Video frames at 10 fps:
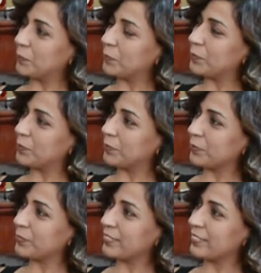
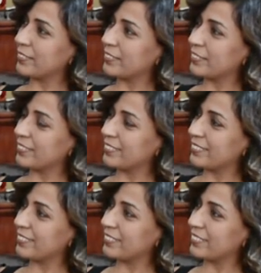
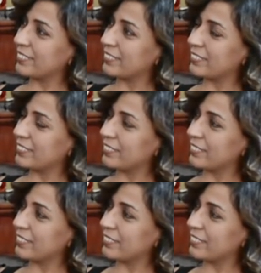The person shown says nothing.